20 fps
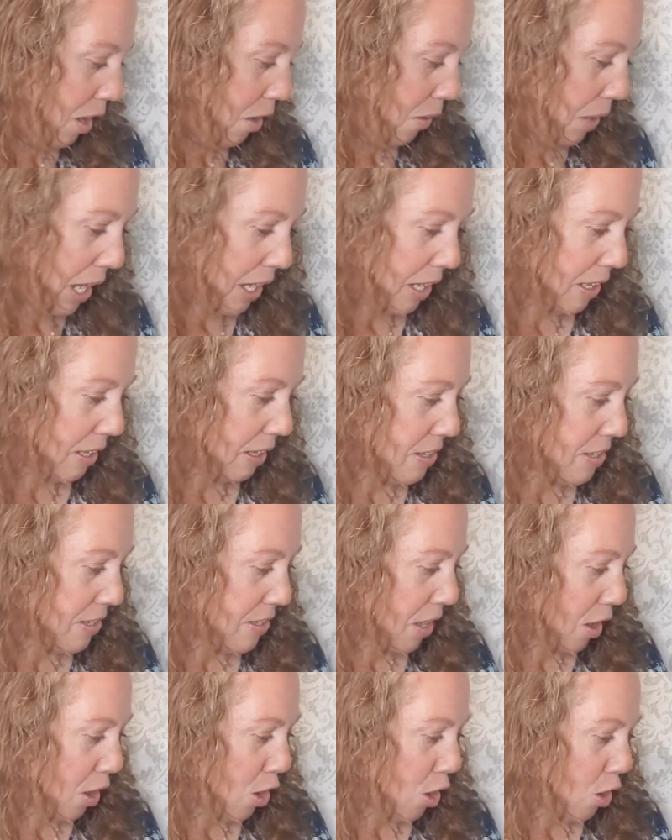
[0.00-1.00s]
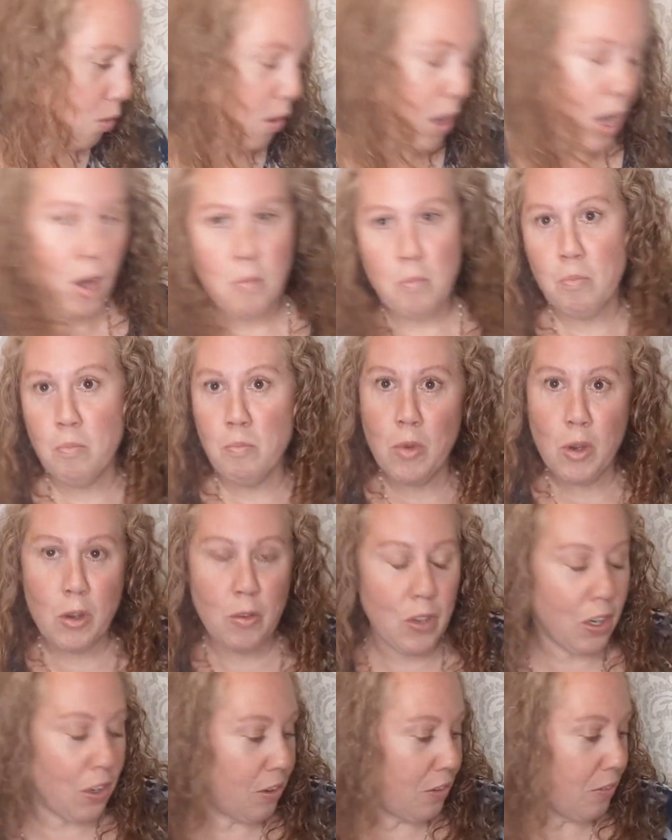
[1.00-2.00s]
Okay, so
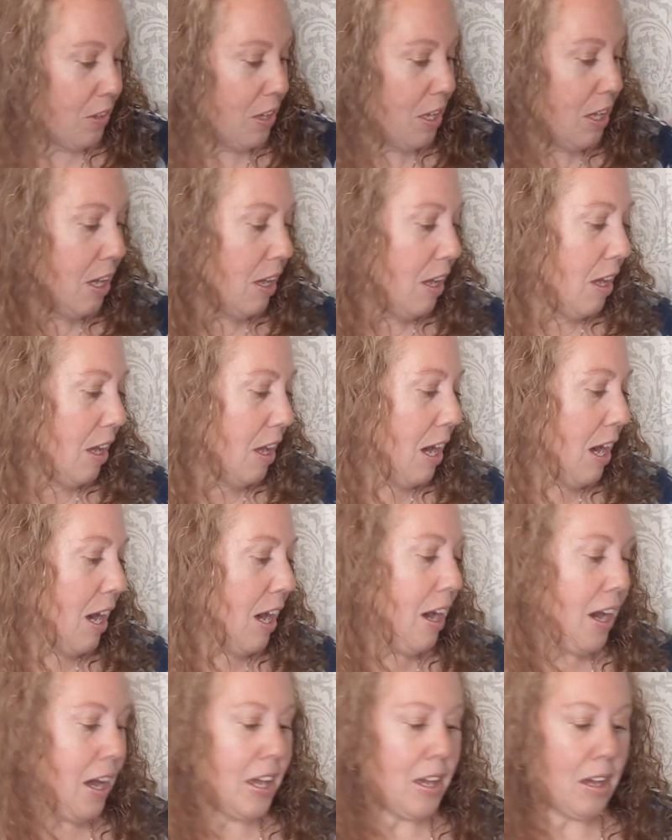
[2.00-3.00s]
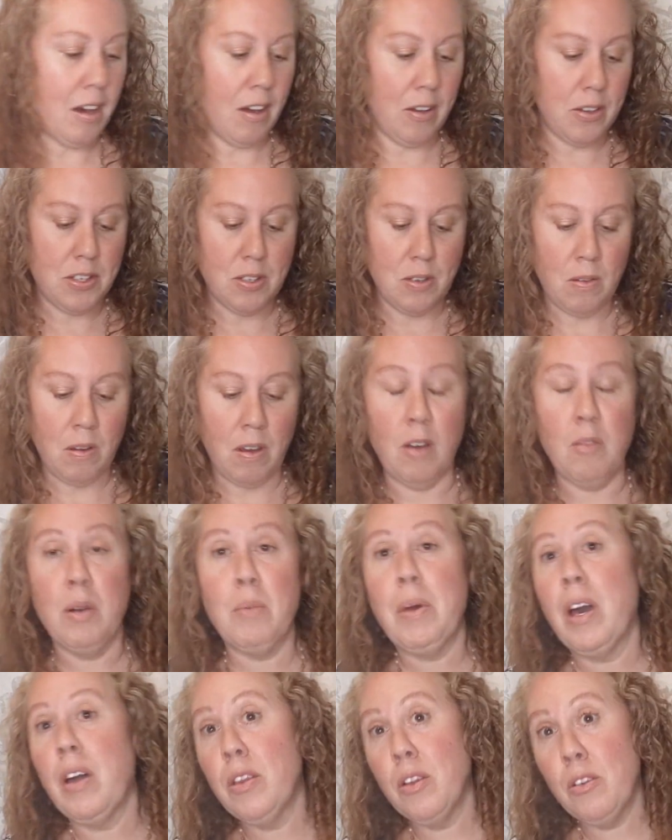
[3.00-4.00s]
moving on. I also got
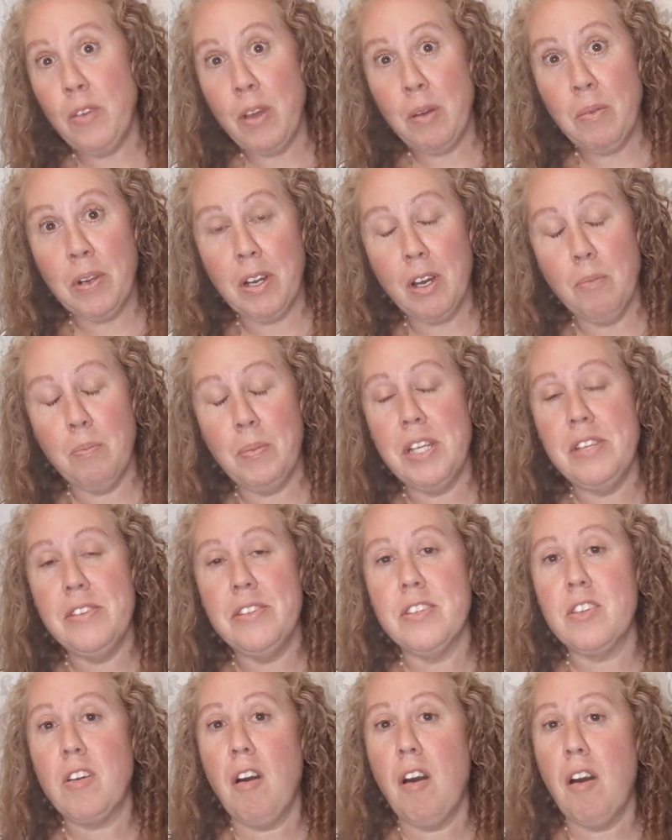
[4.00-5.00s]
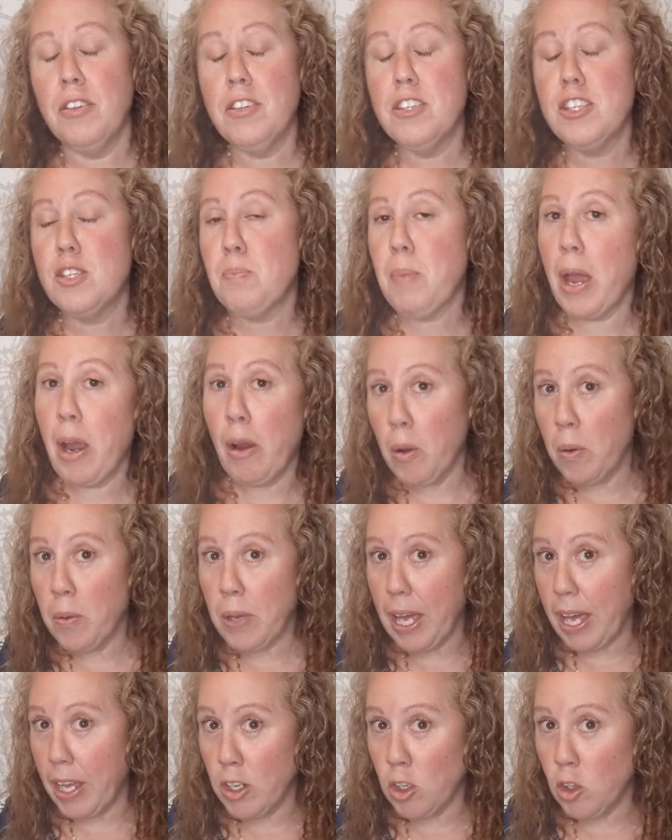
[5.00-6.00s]
one of my other favorite companies. It's called Sparrow
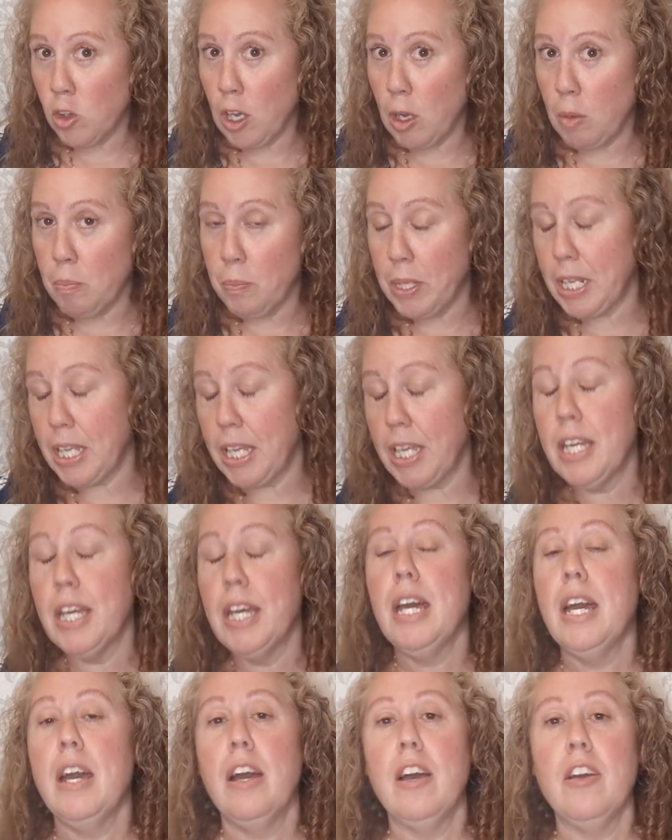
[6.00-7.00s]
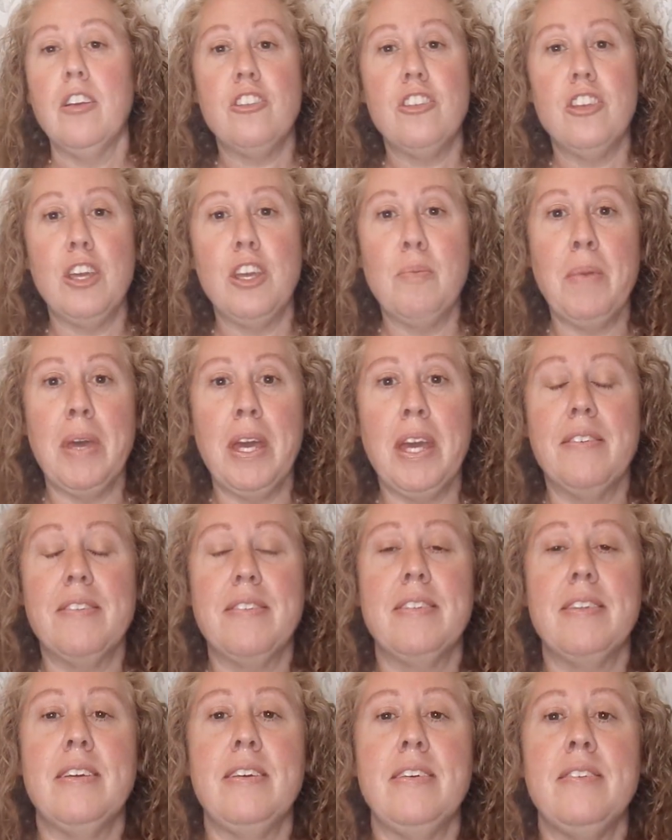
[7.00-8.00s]
Candle Company. She
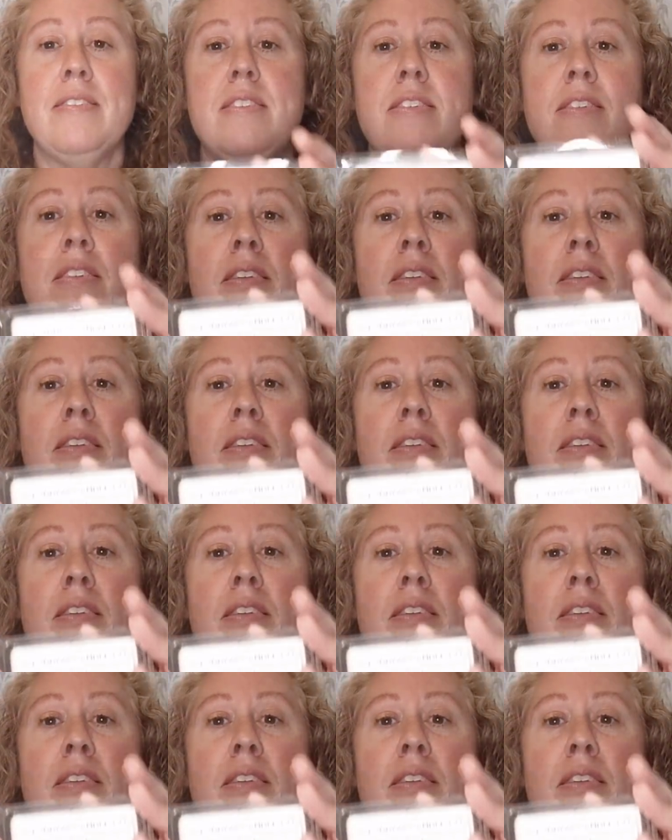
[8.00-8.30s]
makes these